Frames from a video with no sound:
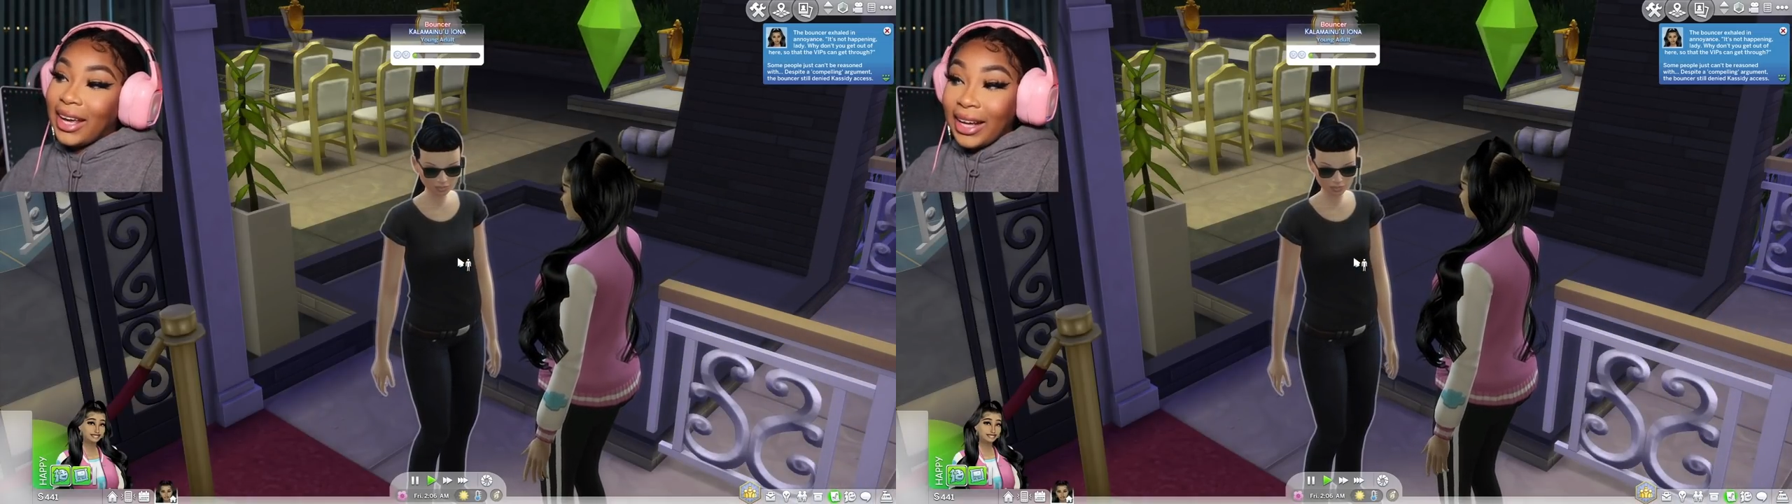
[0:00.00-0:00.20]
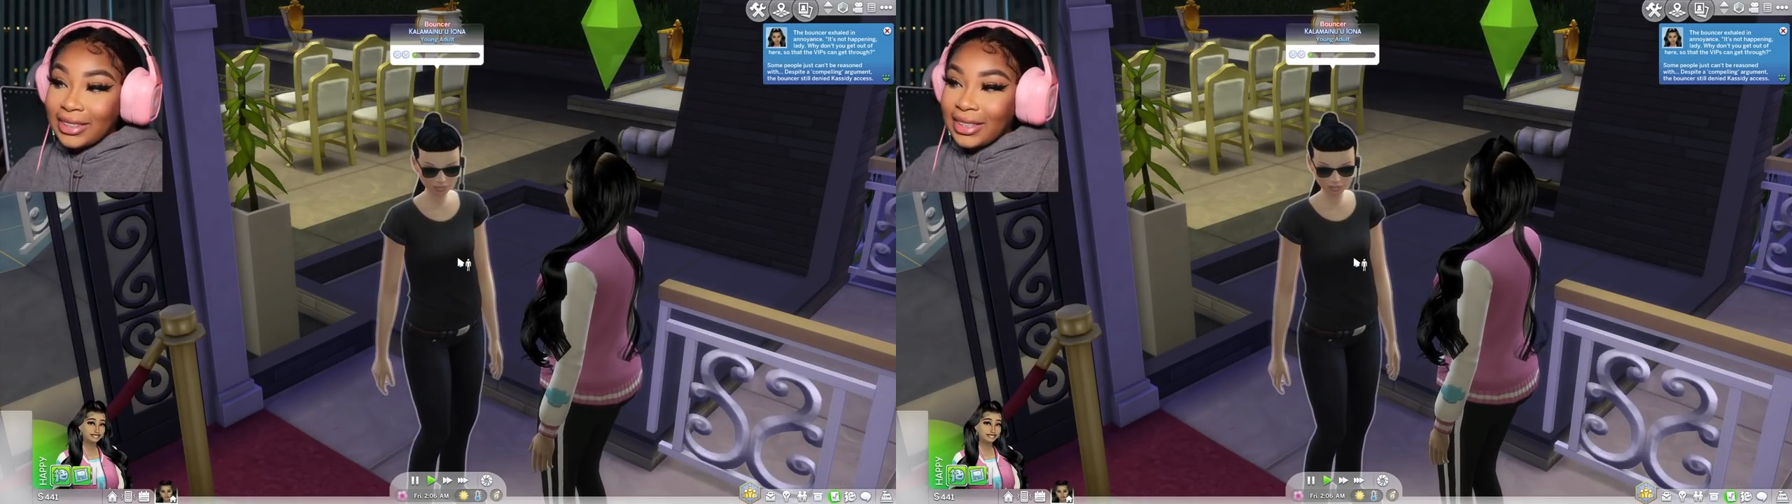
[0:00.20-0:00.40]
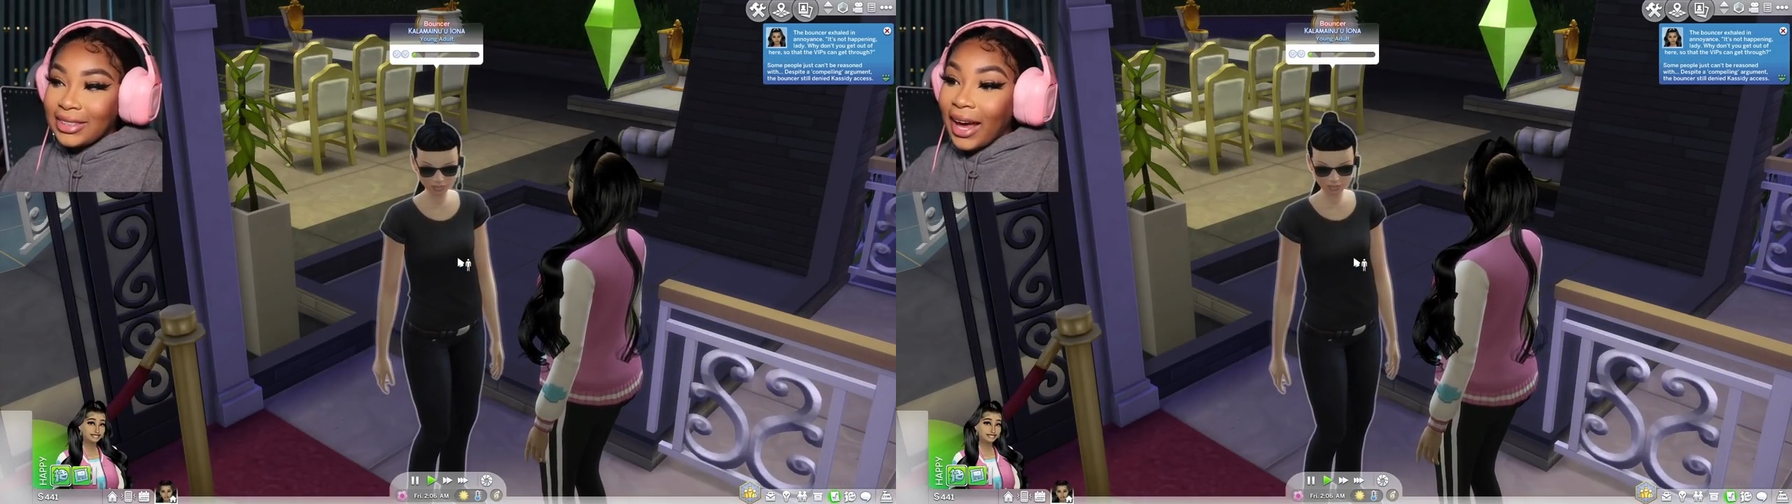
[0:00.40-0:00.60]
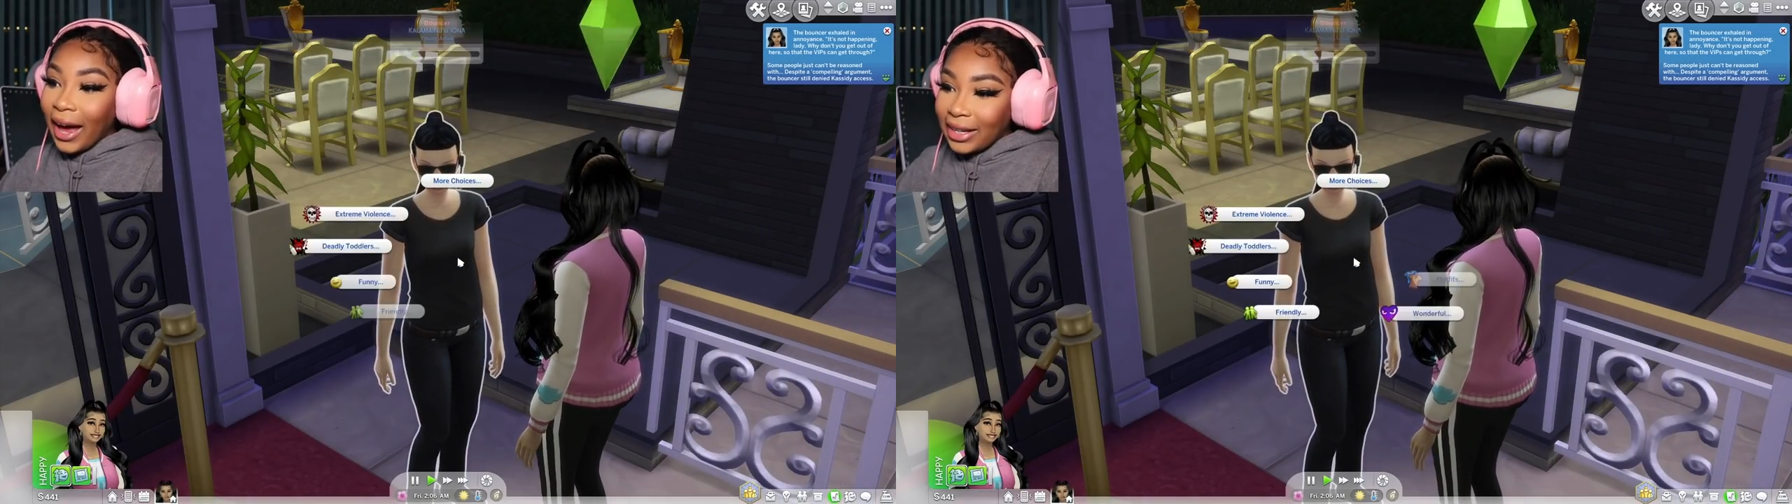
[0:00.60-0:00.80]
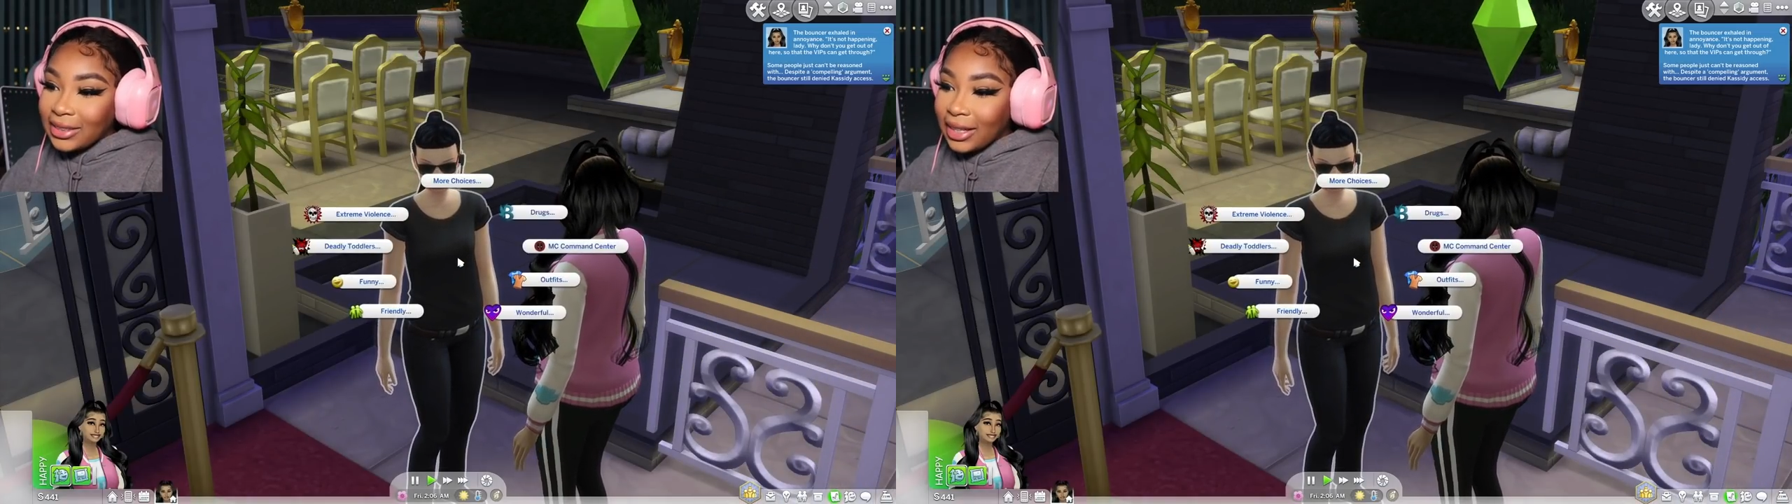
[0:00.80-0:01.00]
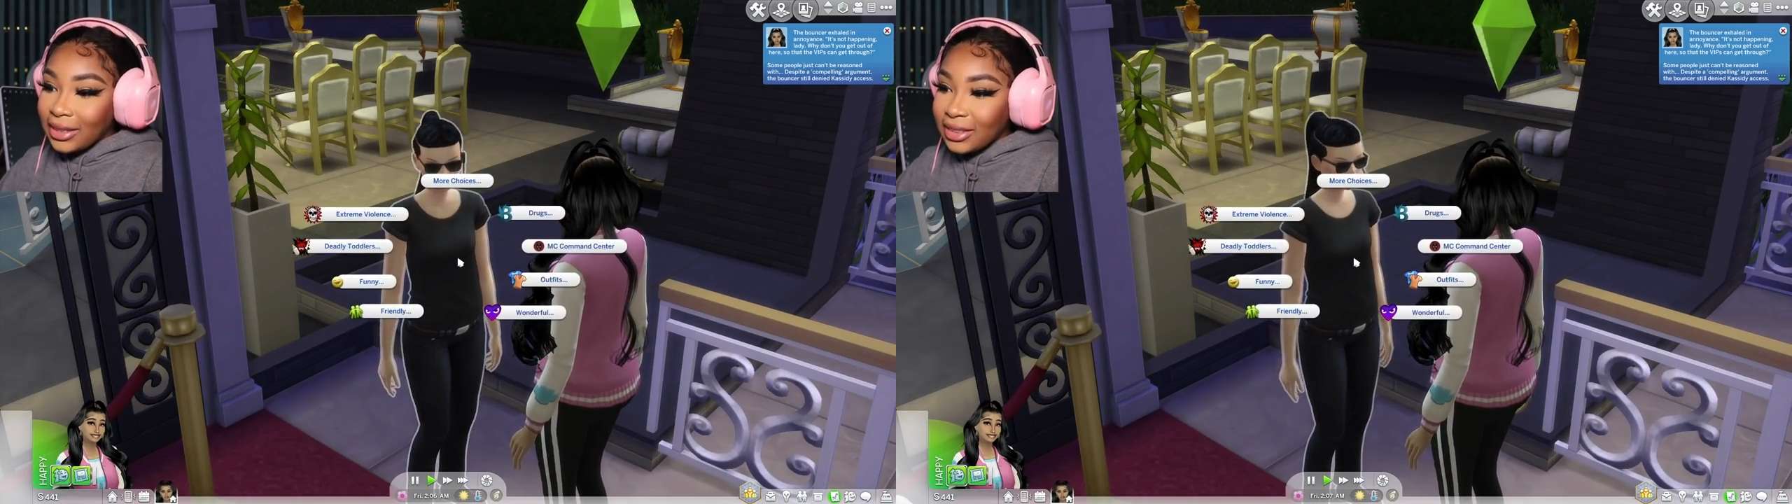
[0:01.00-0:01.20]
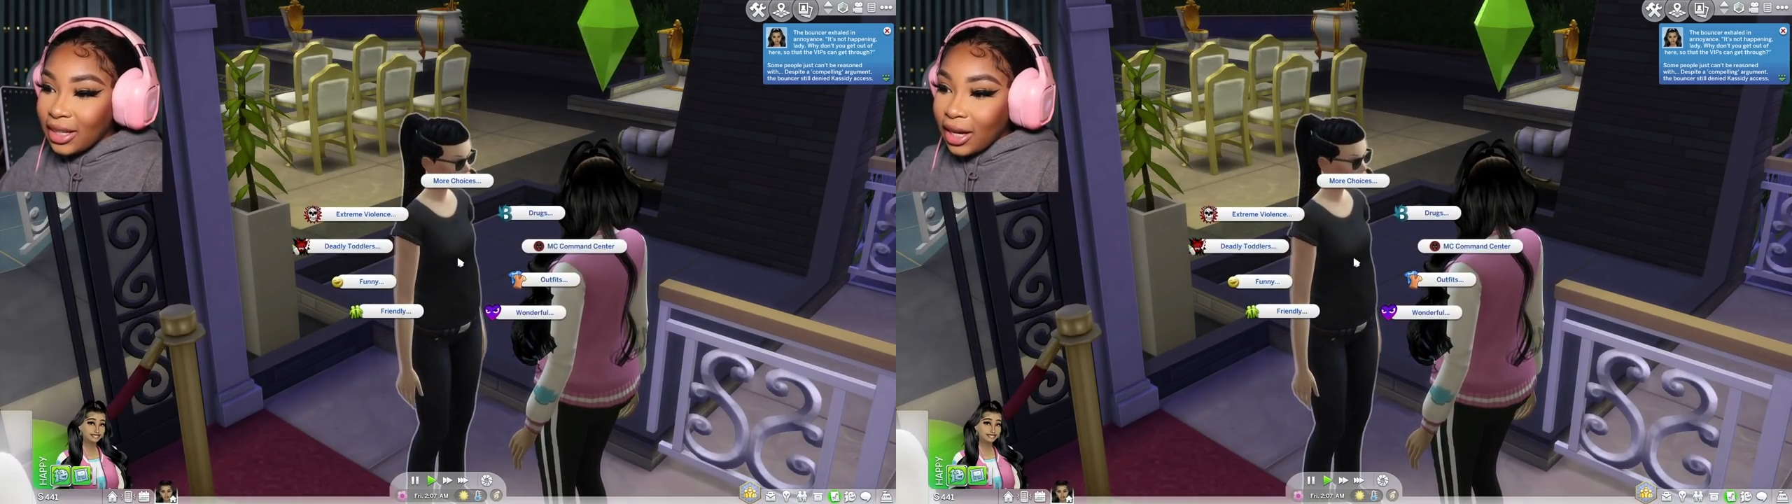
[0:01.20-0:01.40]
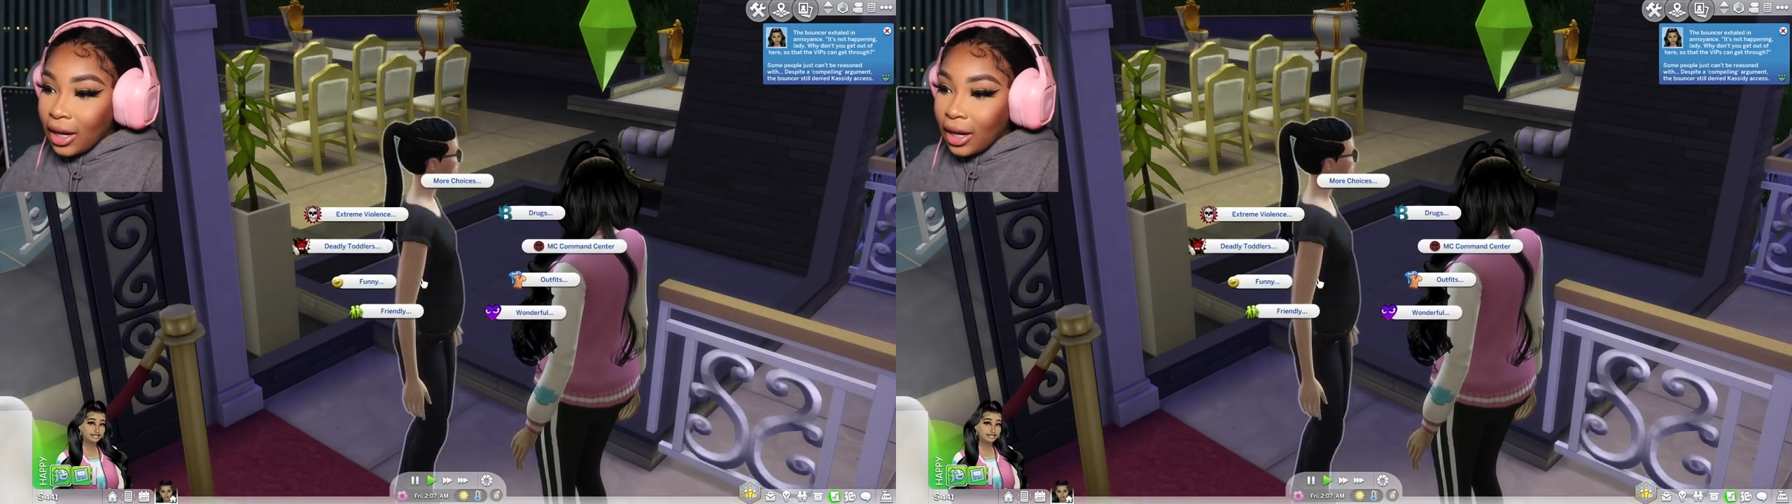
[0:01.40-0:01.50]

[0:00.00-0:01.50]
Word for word: Cassidy's access